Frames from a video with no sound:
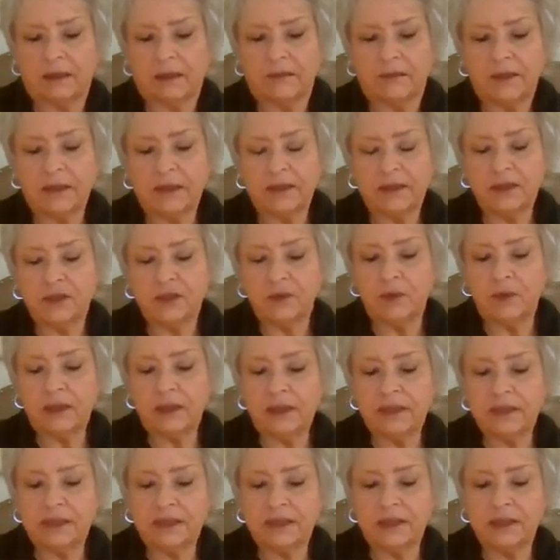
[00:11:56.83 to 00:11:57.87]
that the
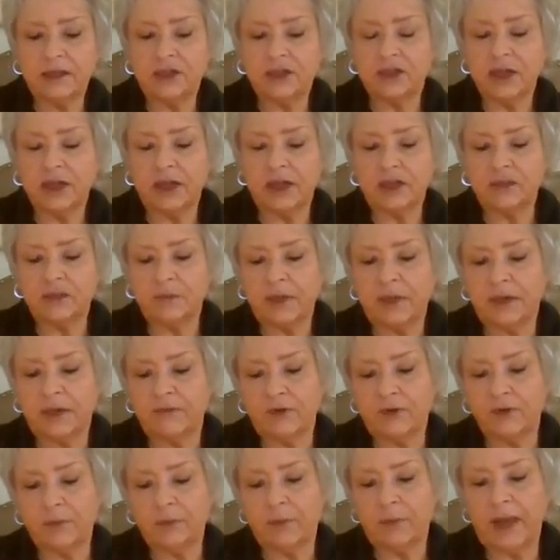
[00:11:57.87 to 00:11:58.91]
dualistic judgment of
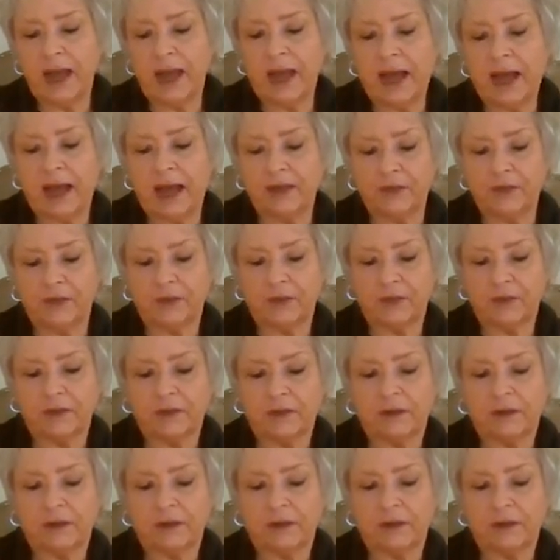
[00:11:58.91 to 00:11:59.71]
your path